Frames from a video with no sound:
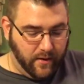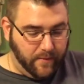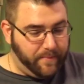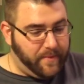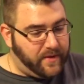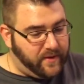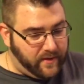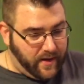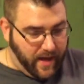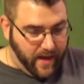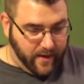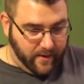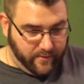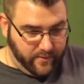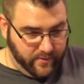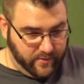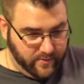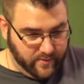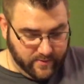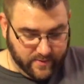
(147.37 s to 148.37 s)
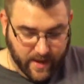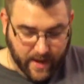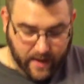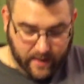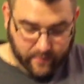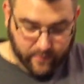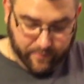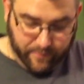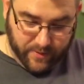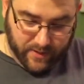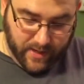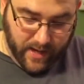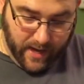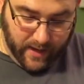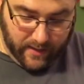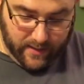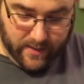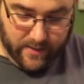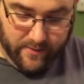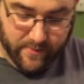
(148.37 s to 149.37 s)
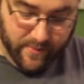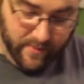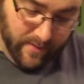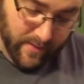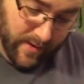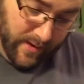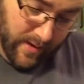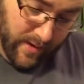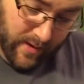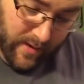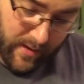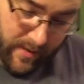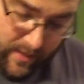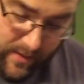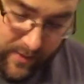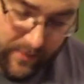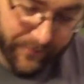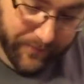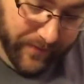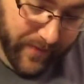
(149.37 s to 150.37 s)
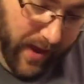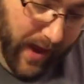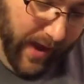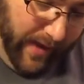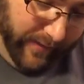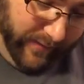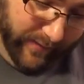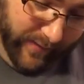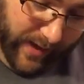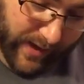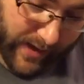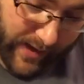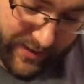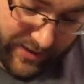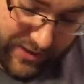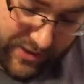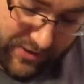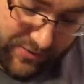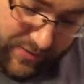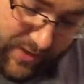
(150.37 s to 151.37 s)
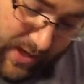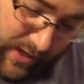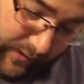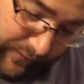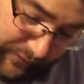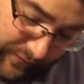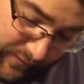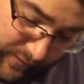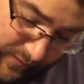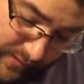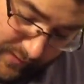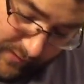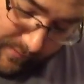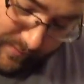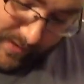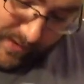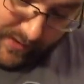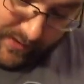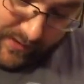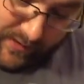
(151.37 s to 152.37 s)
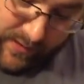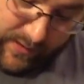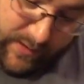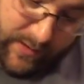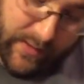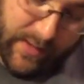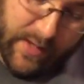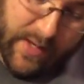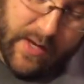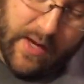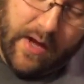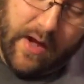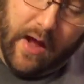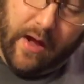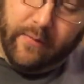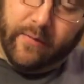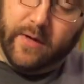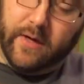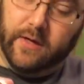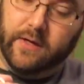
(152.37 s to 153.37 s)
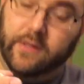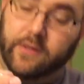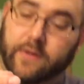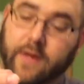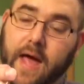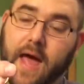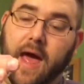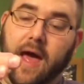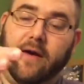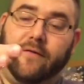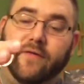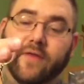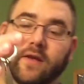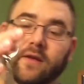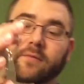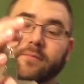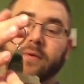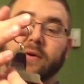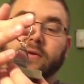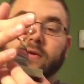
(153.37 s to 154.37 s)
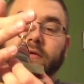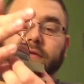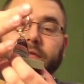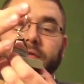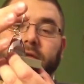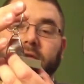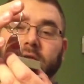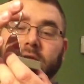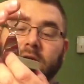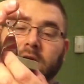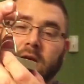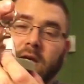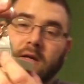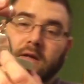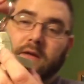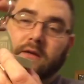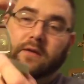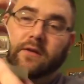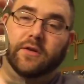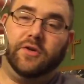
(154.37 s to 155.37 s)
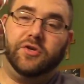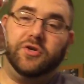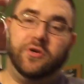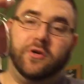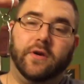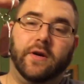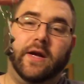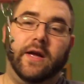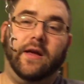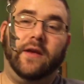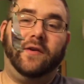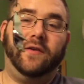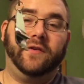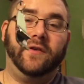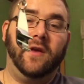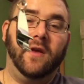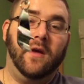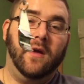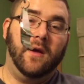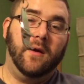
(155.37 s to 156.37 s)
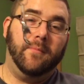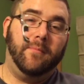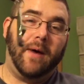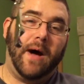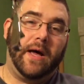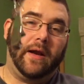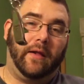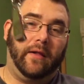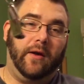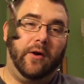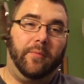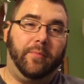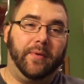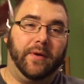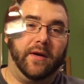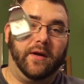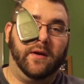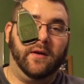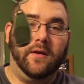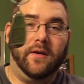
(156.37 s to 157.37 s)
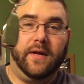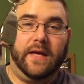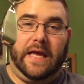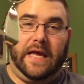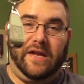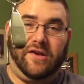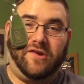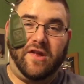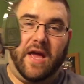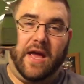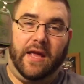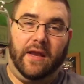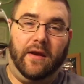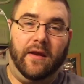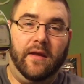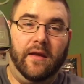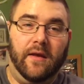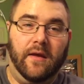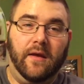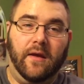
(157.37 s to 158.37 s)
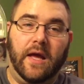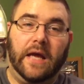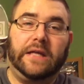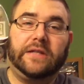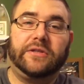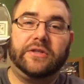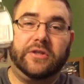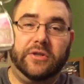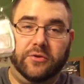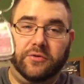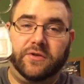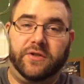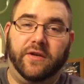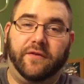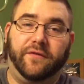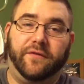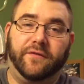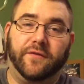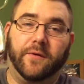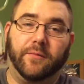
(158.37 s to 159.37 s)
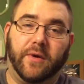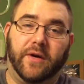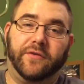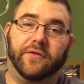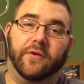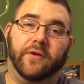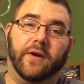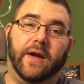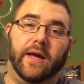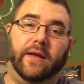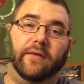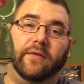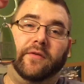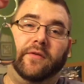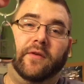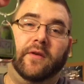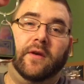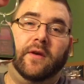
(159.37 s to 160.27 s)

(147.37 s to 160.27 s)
Don't be scared. Daddy will protect you. Is it jewelry? Yes, I got you this for Christmas. What is that? I wanted you to have this beautiful, luxurious bottle opener keychain exclusive from Wrestle Crates.